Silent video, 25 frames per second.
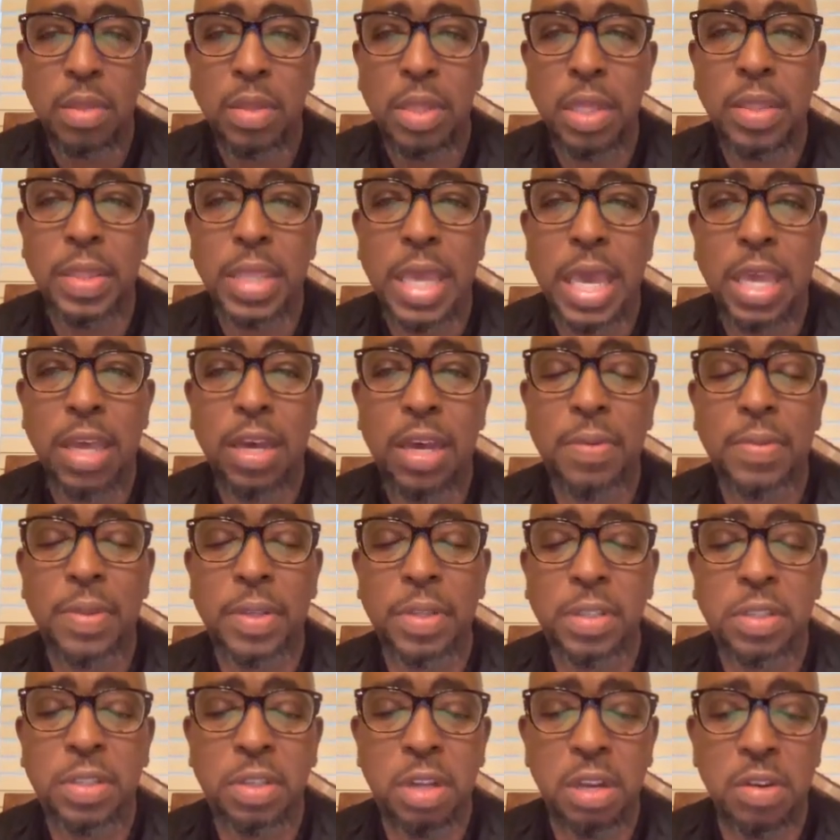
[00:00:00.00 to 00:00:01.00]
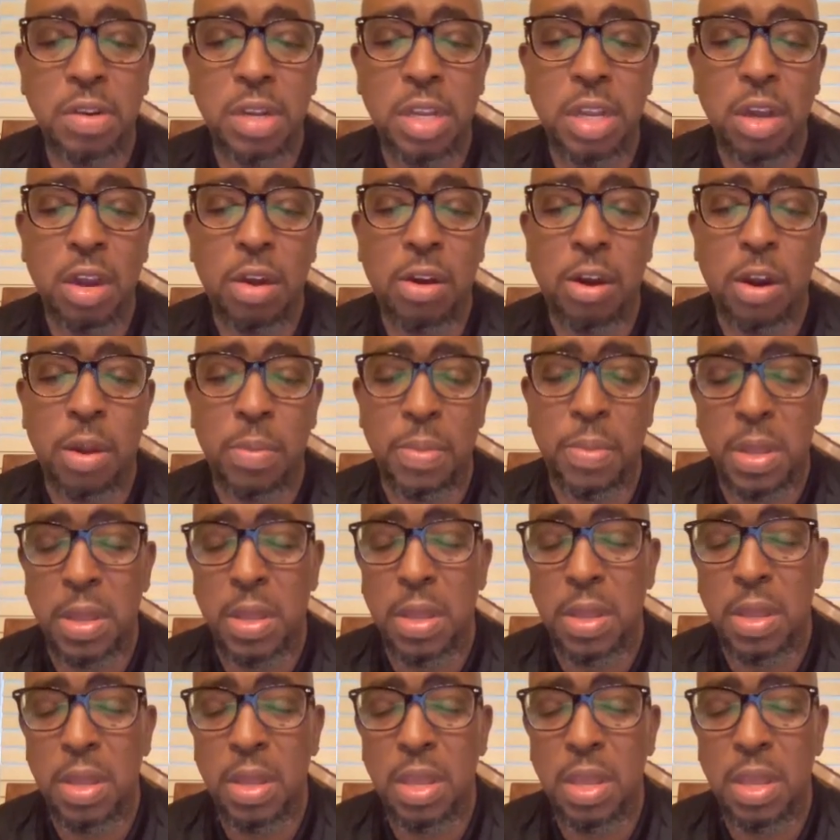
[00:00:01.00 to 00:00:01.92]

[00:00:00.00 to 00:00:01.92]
than that of the Syrian army.